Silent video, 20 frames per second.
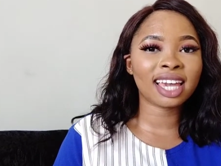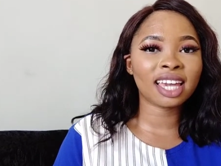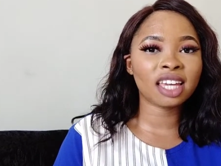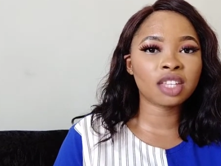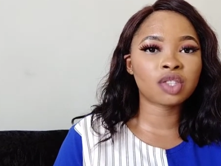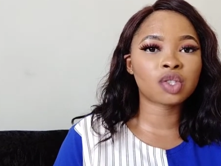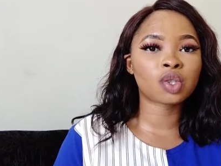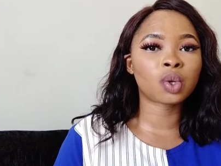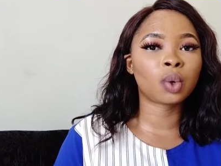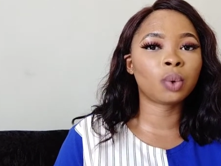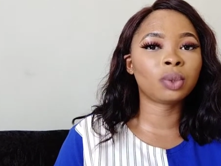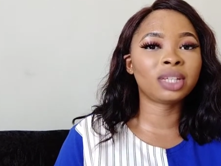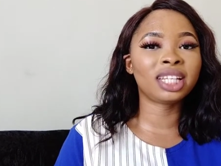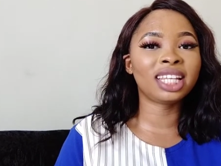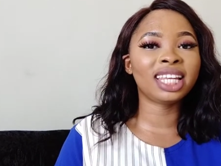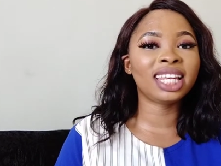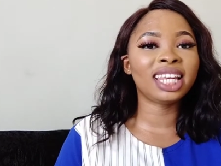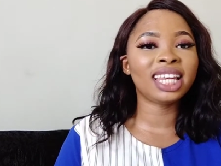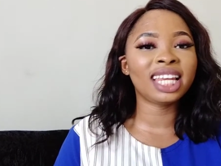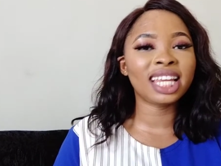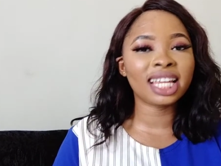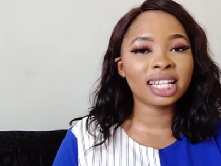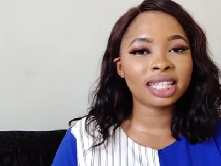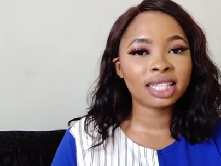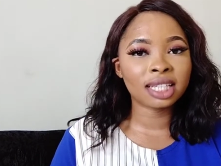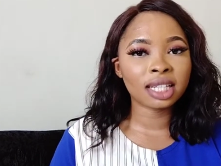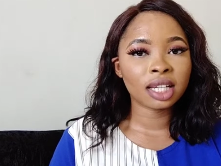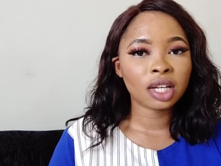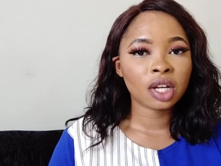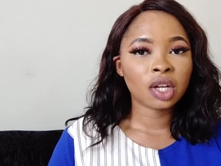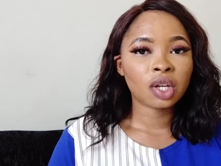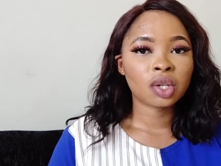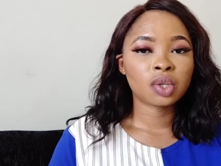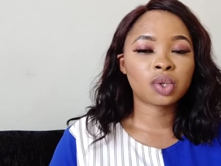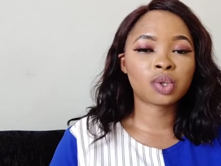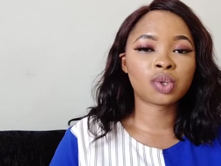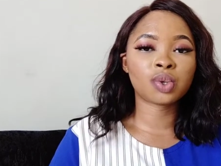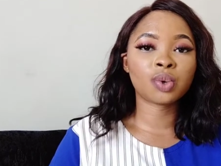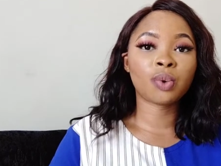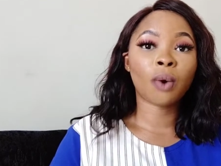it could lead
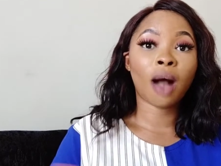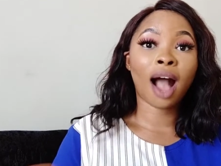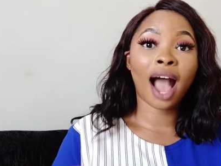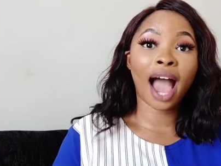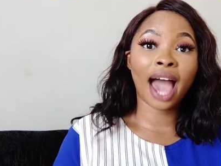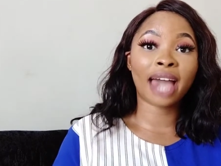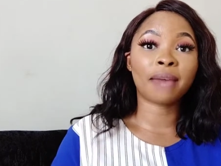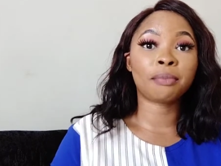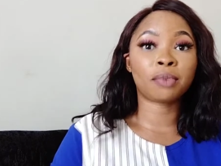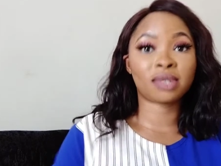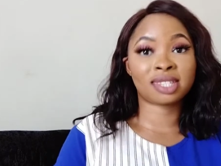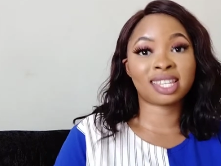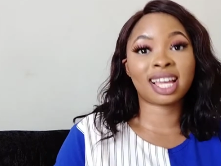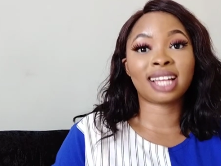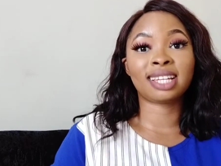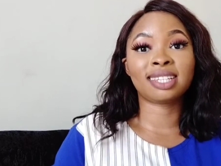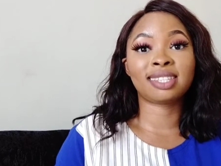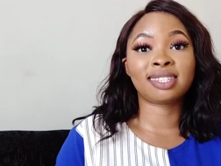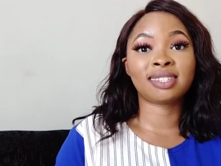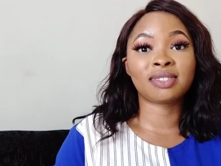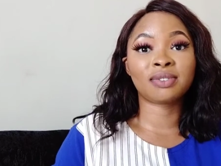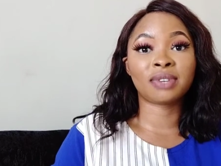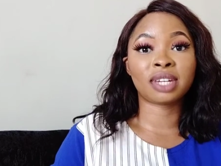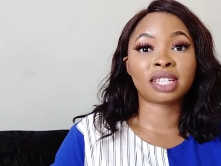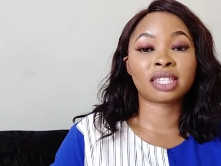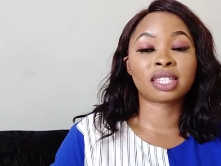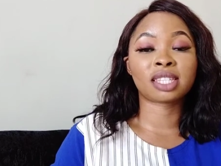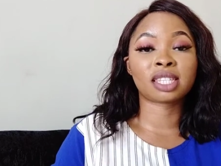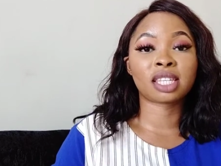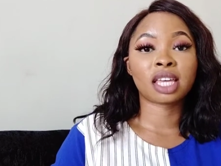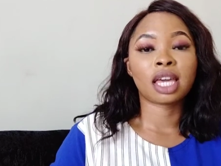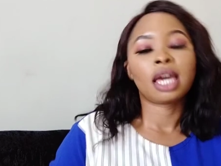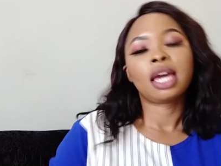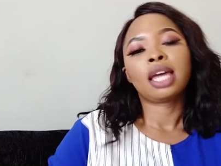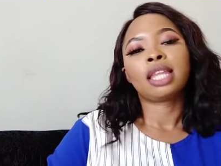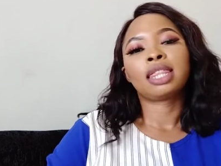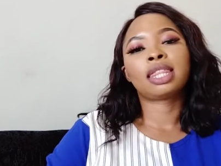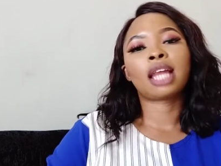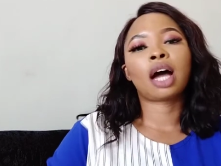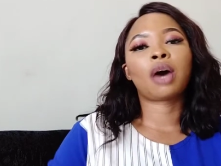to high mortality rates.
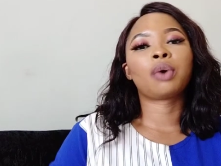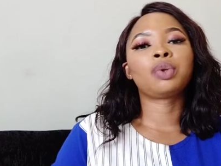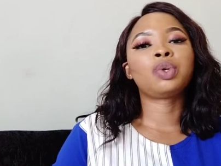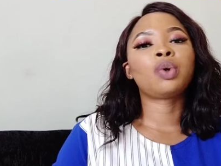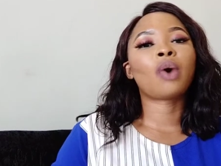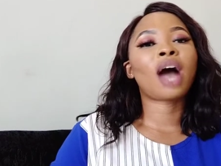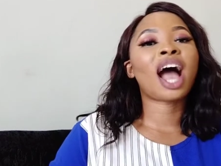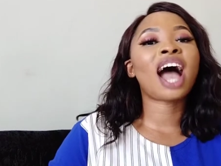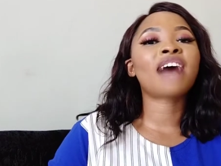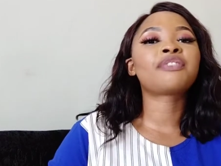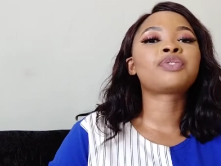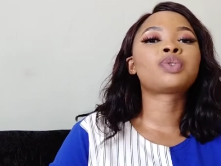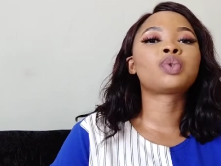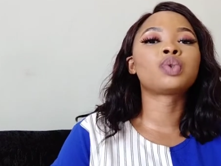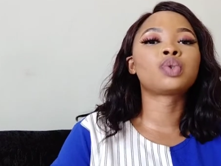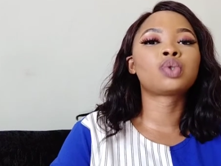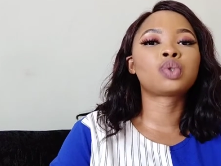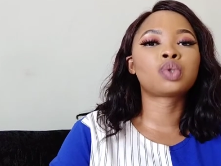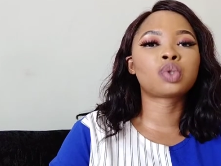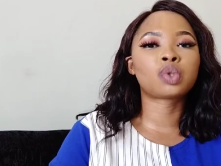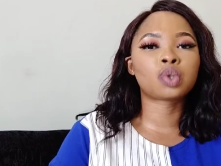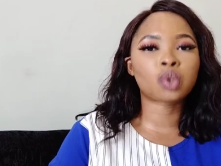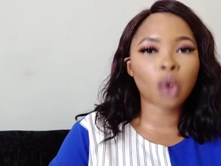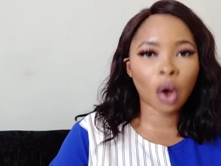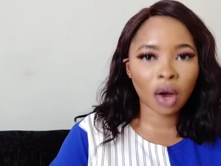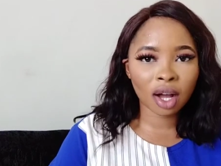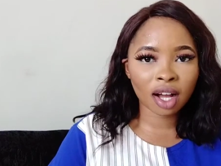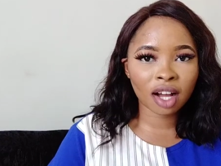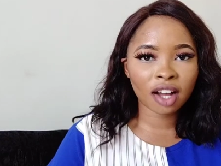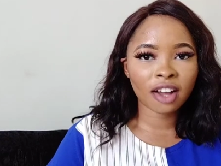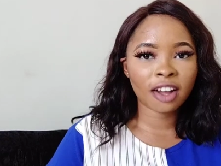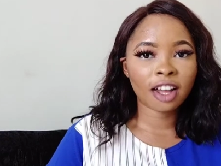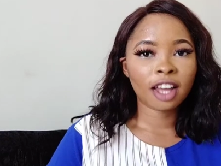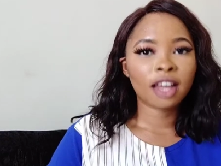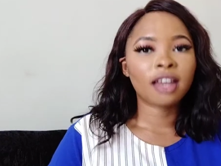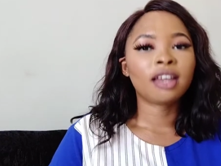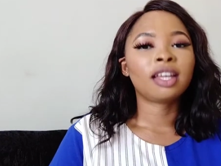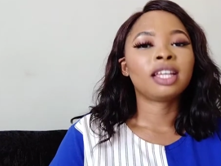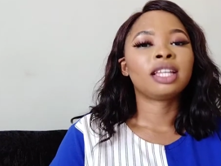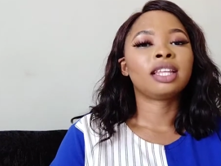Now, you have to stock
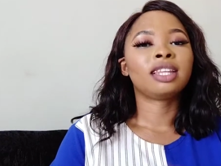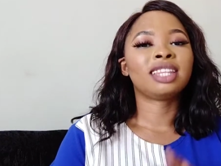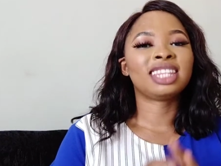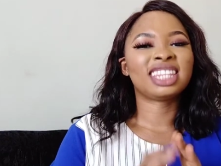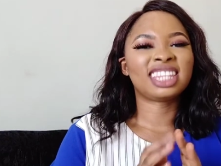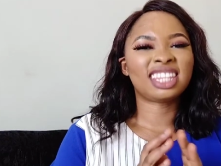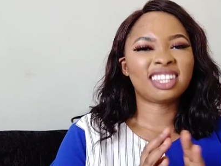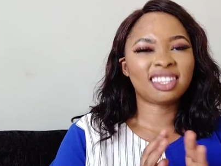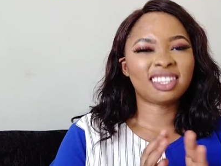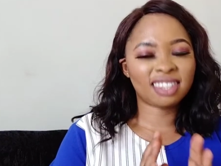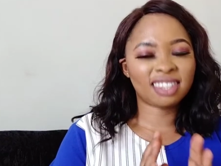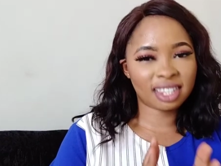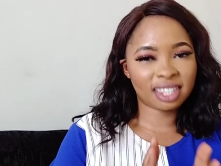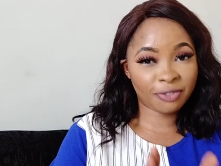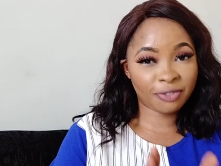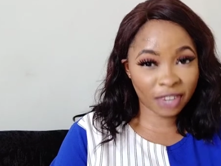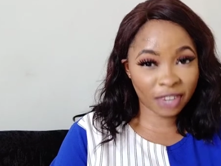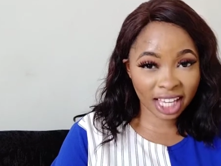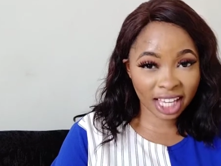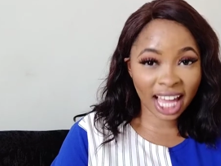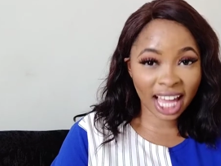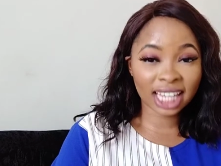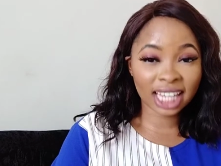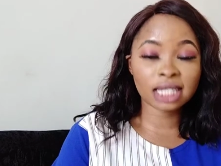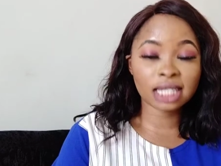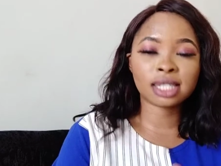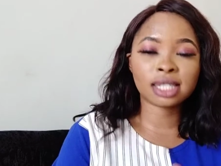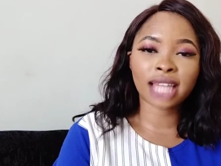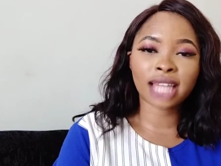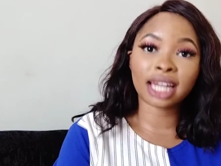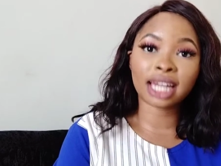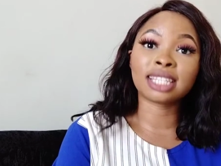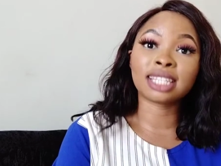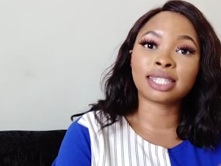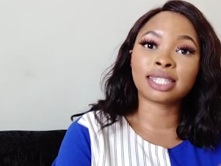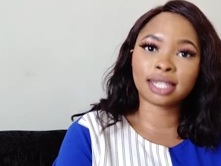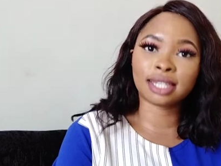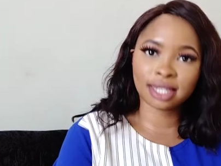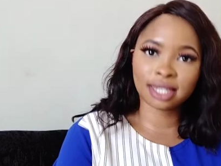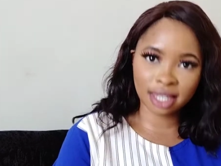fingerlings that is
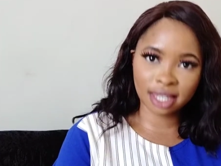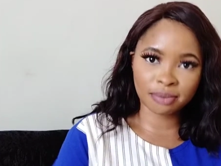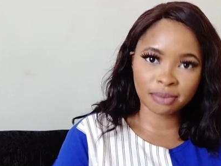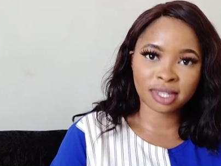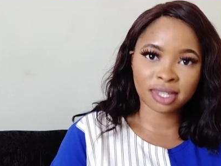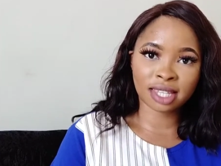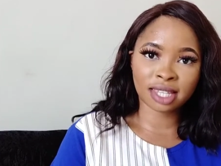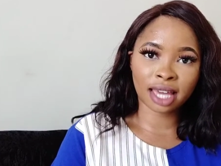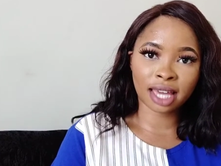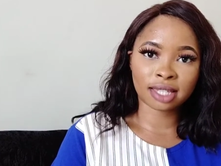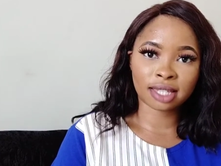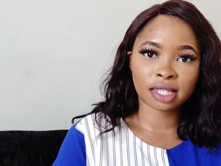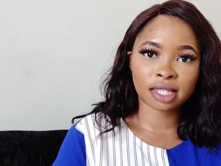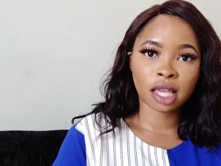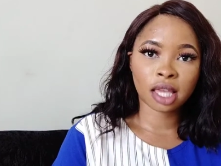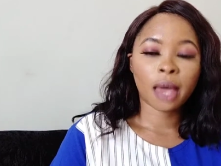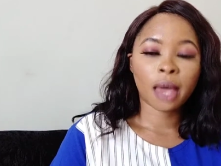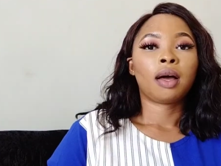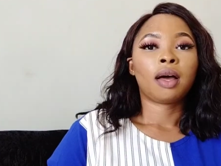the same size,